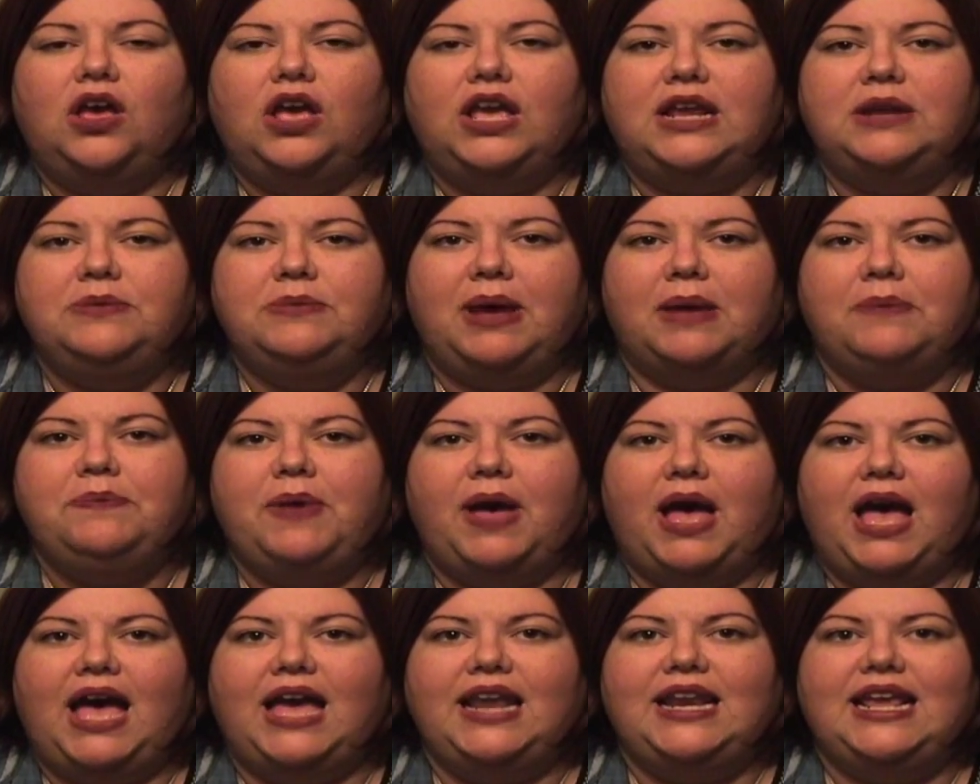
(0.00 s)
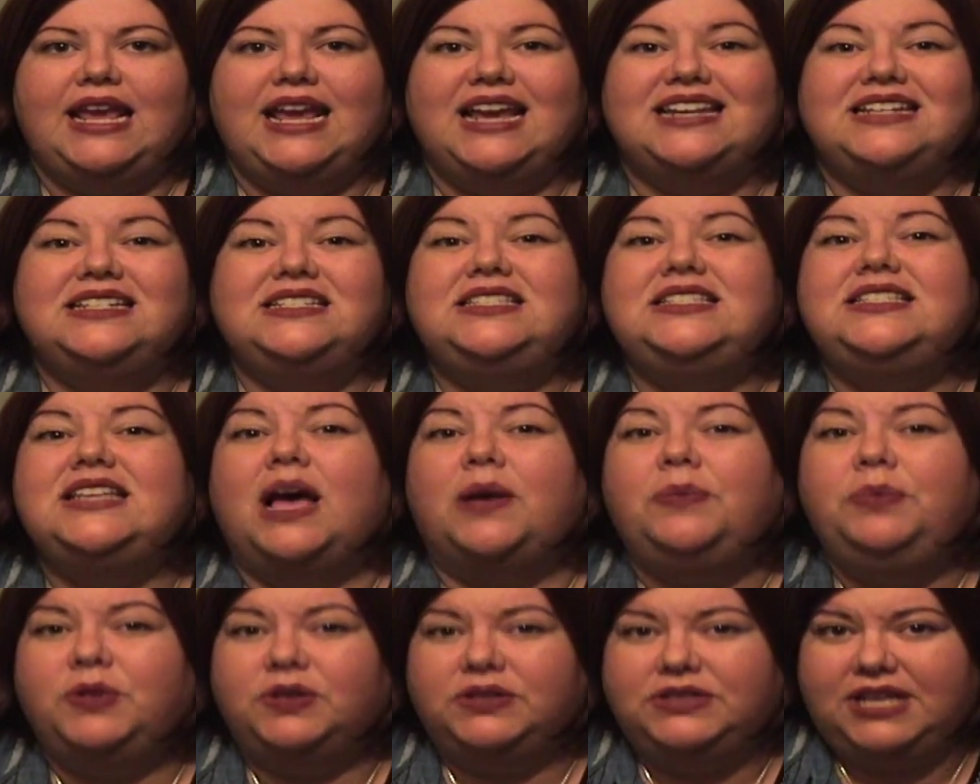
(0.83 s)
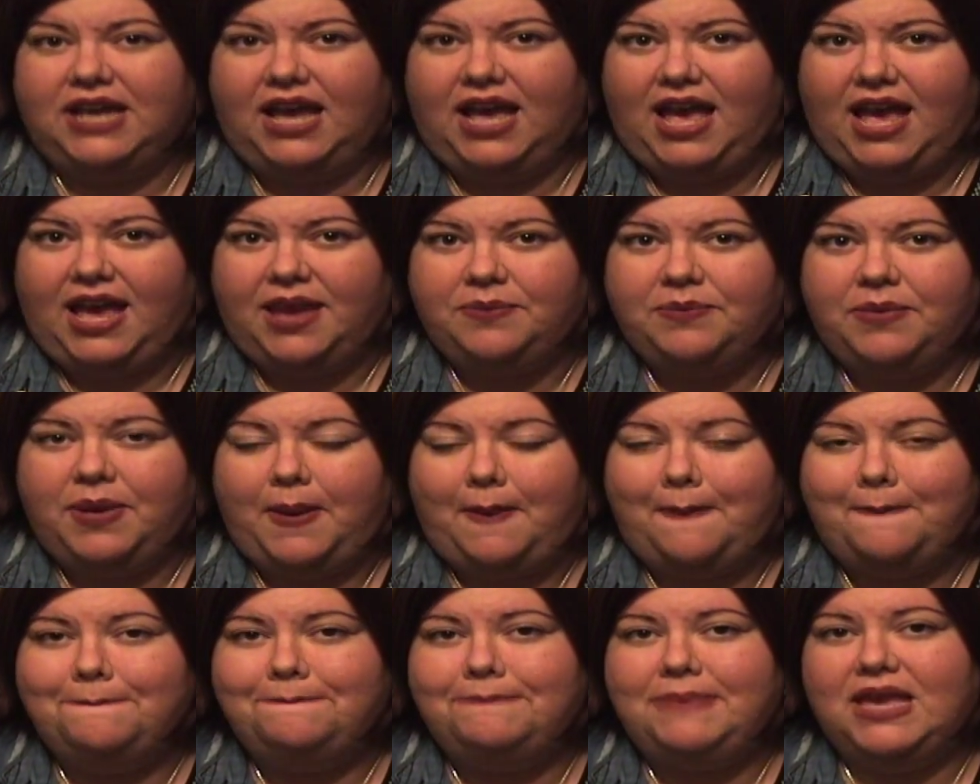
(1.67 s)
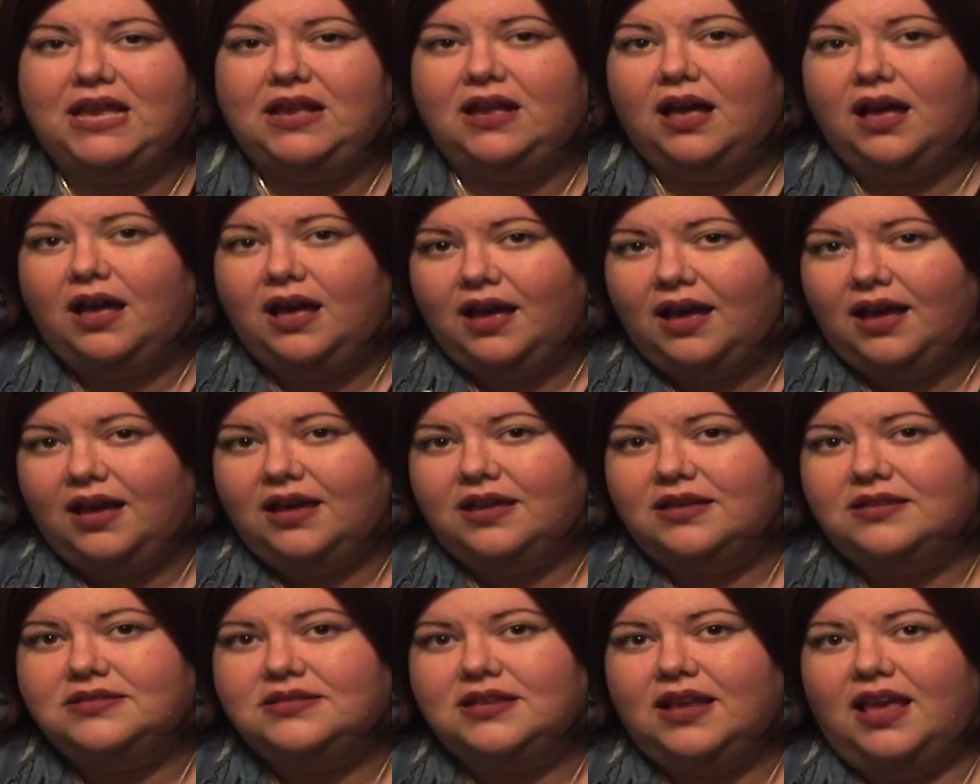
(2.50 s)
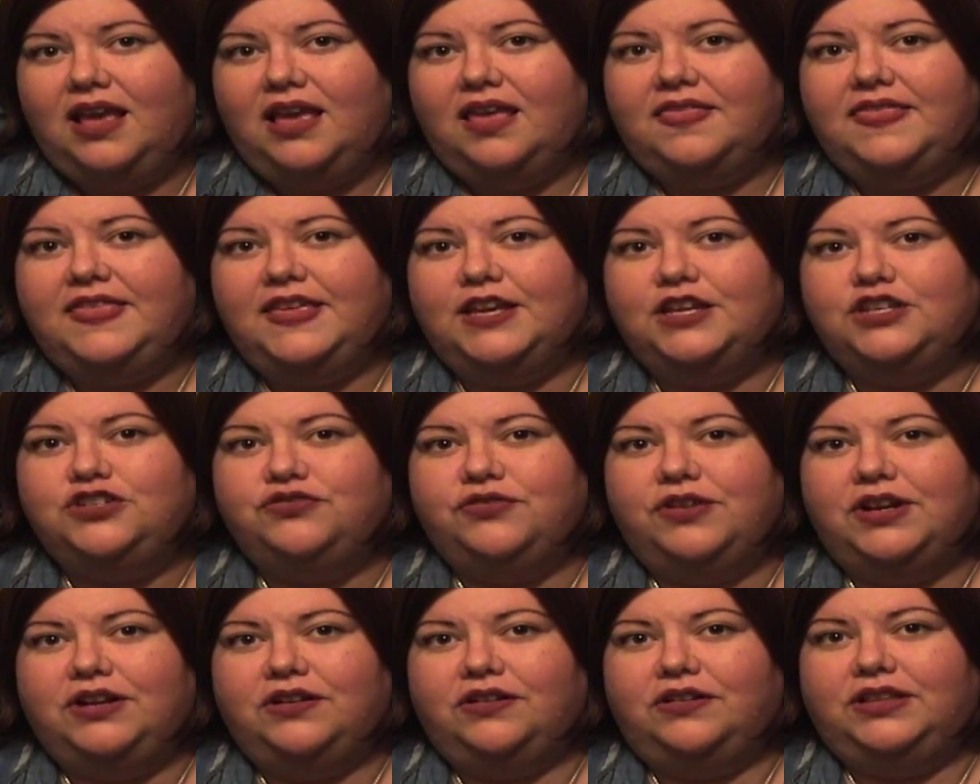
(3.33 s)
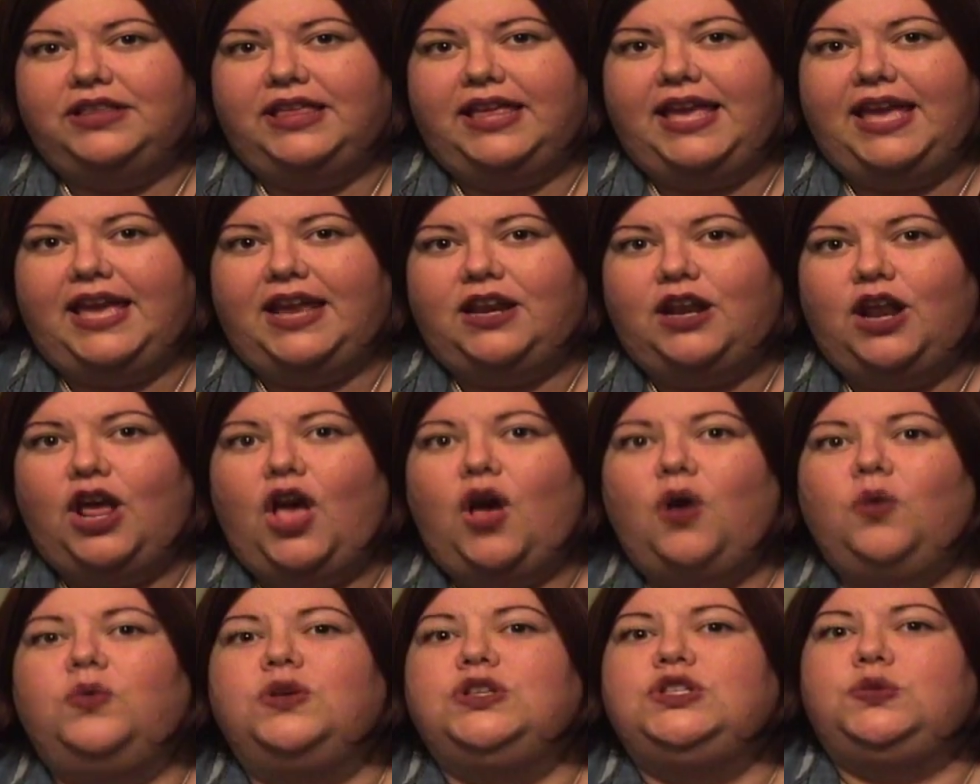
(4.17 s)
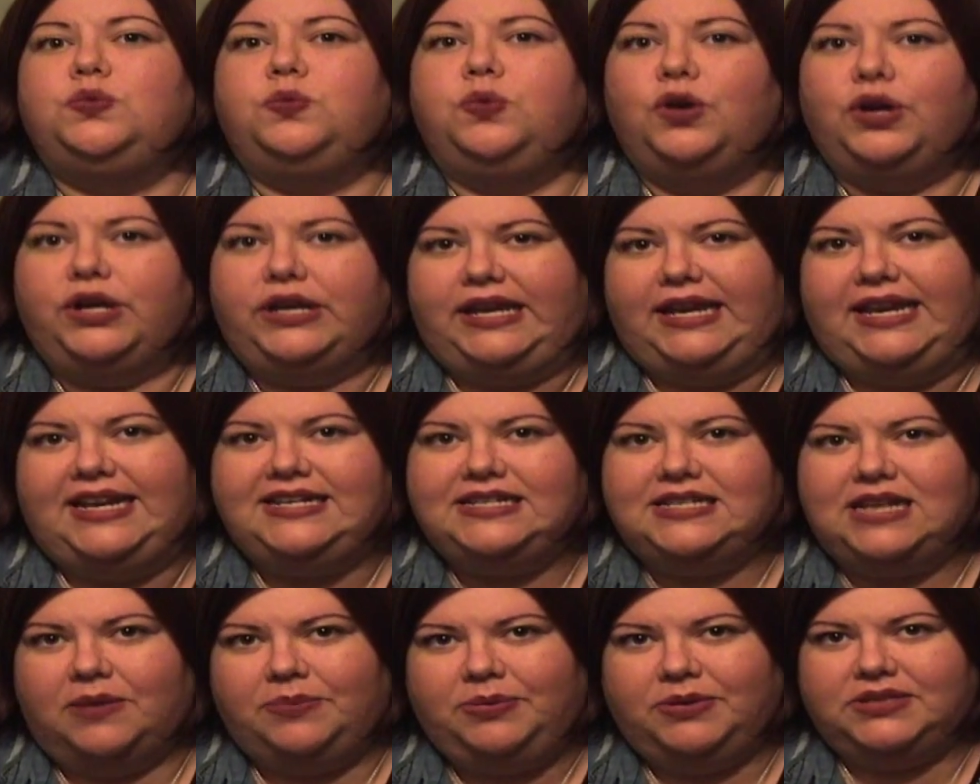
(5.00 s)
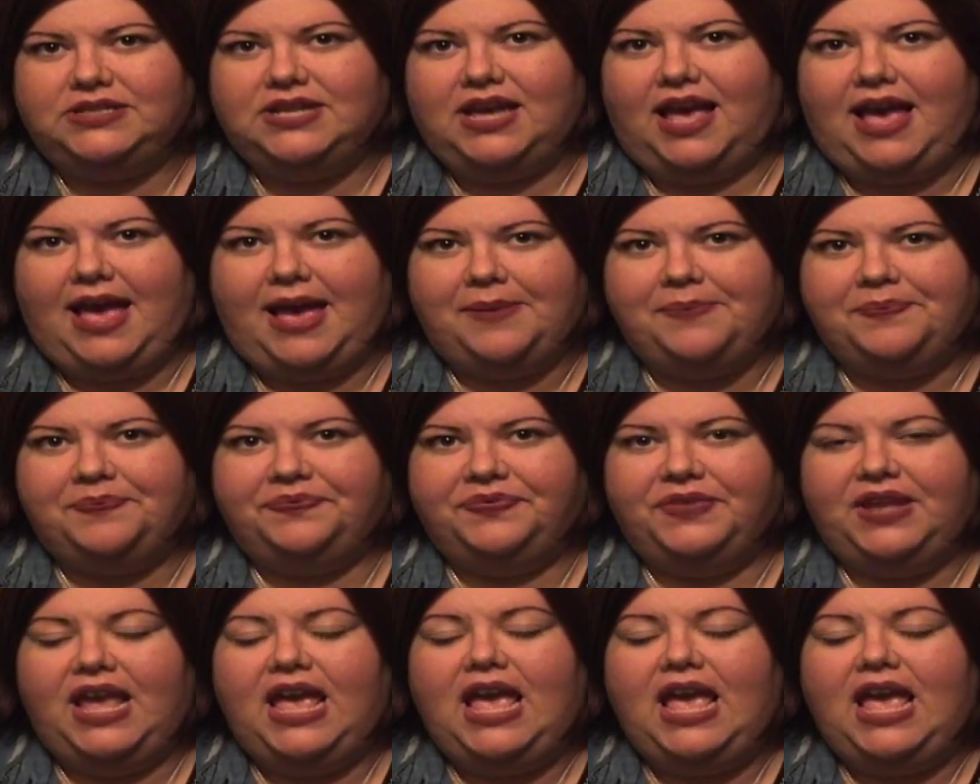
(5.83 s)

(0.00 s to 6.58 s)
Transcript: in my body double time because the adrenal gland was working double time.